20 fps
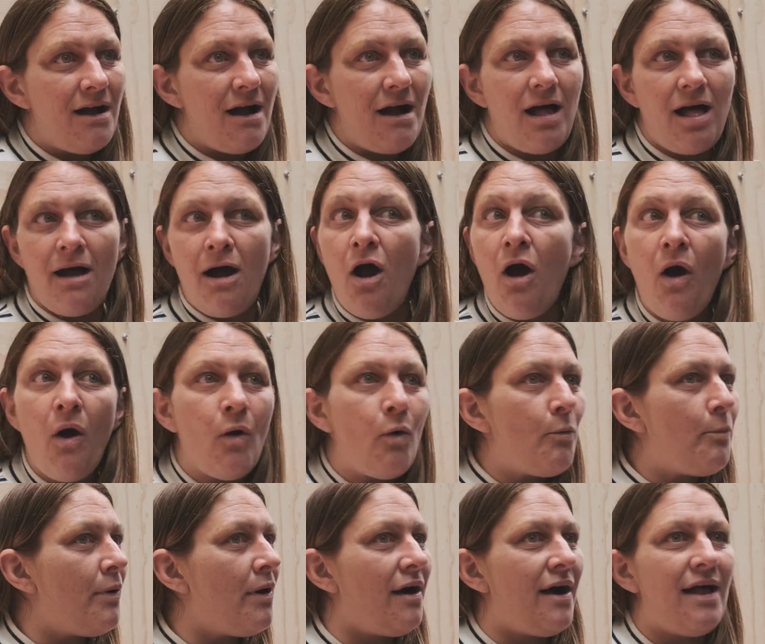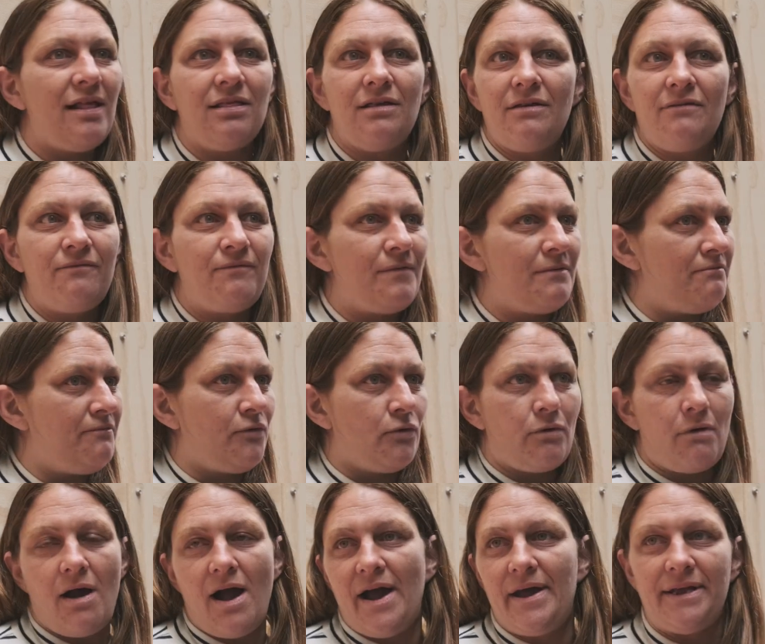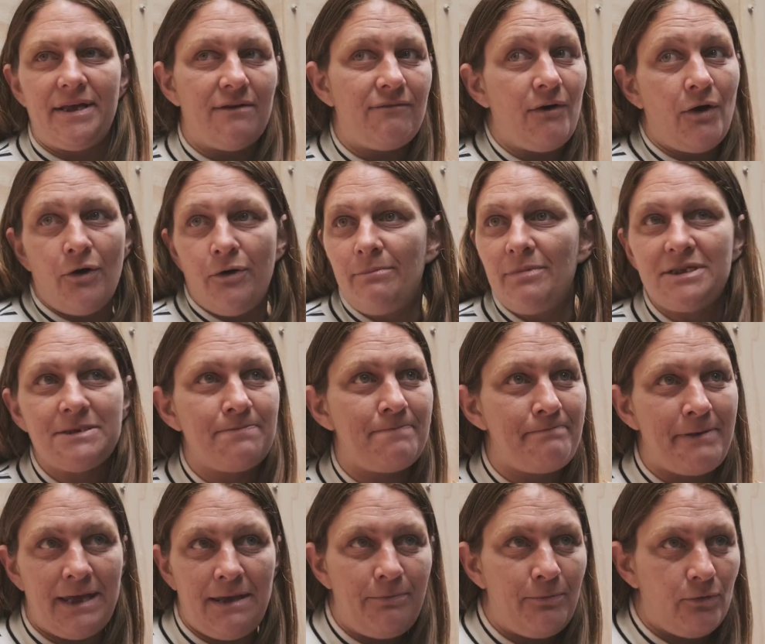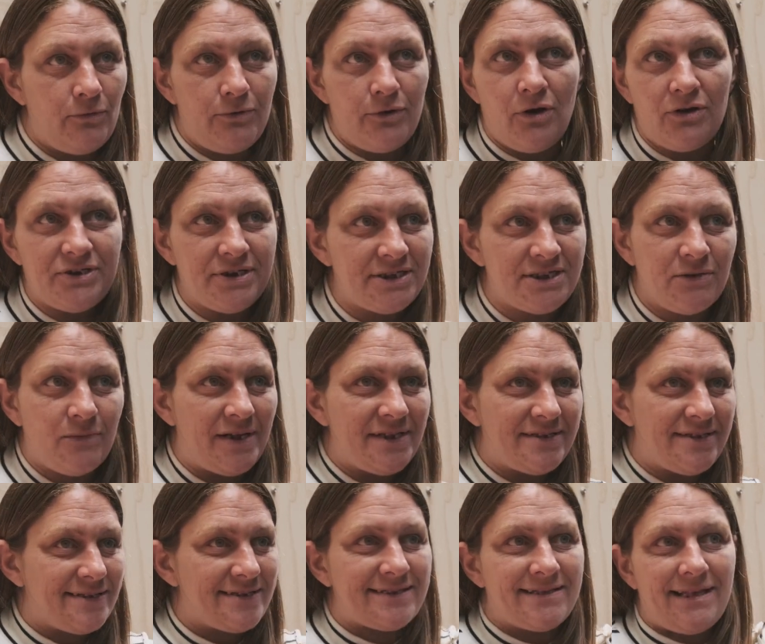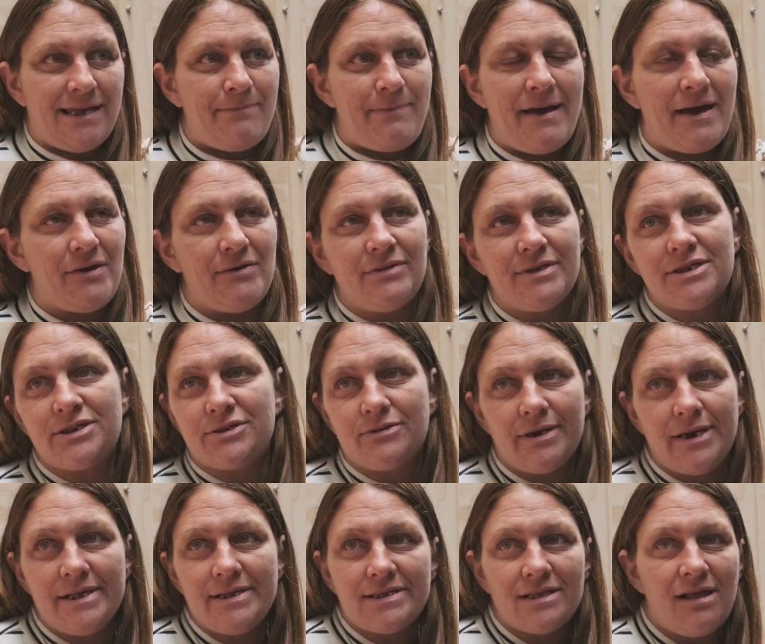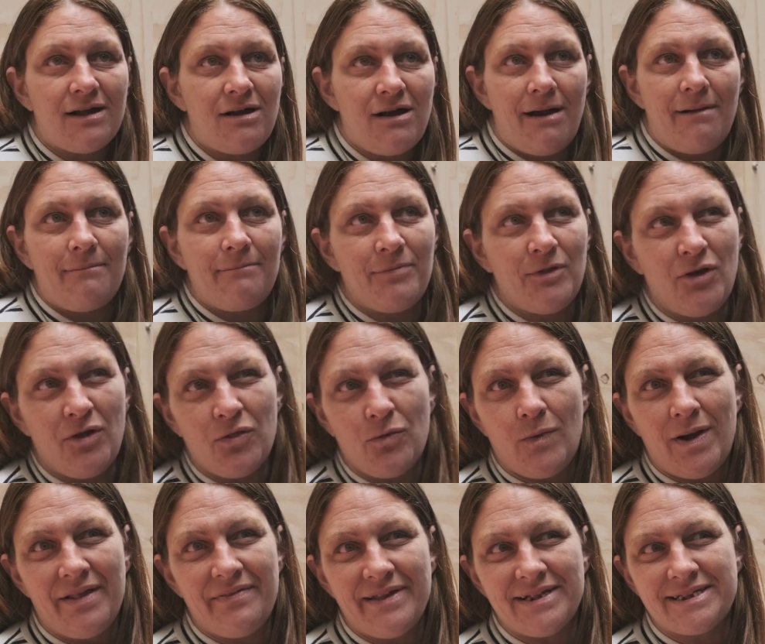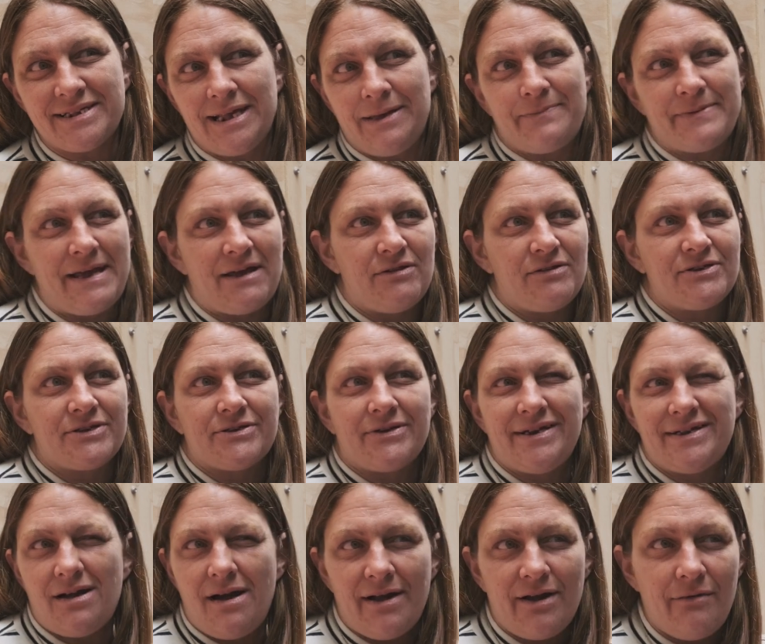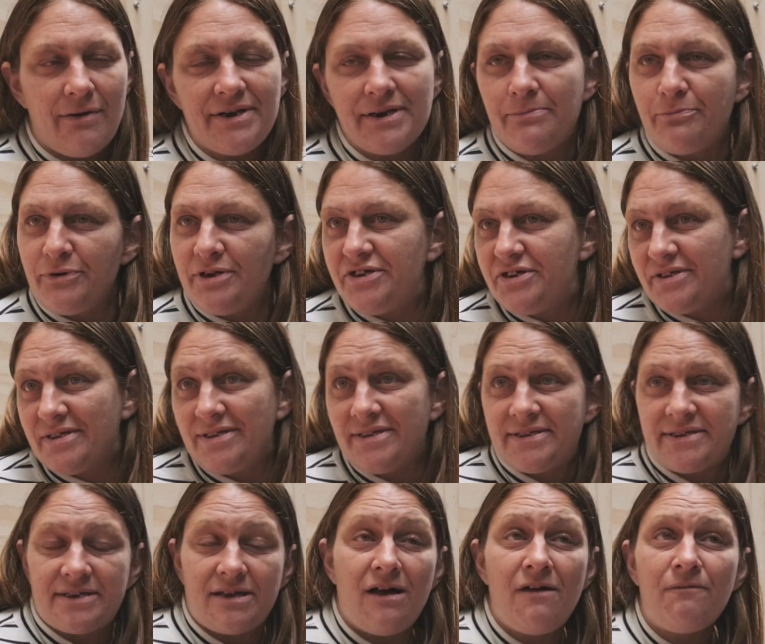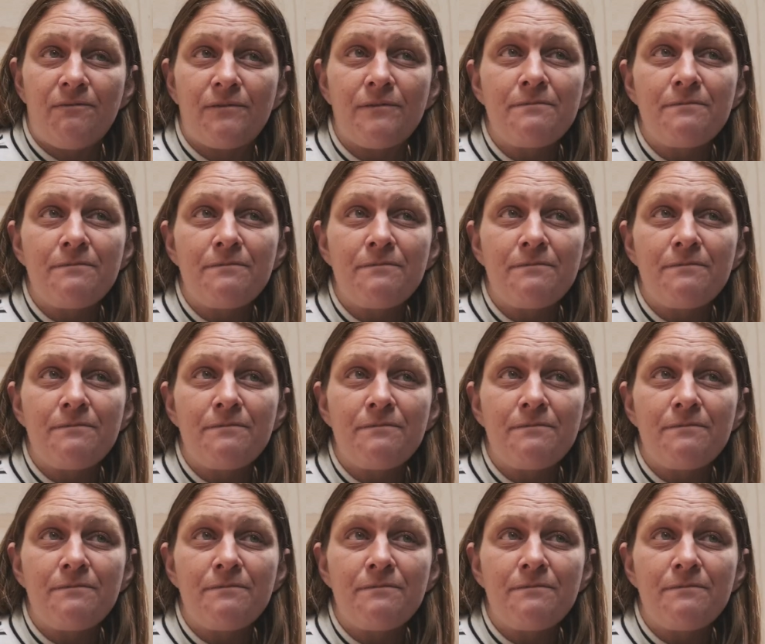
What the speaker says: a whole pile of variety of homeless people, not just the ones that sleep out on the streets. Like, I'm not the one that sleeps out on the street. I go under bridges and stuff,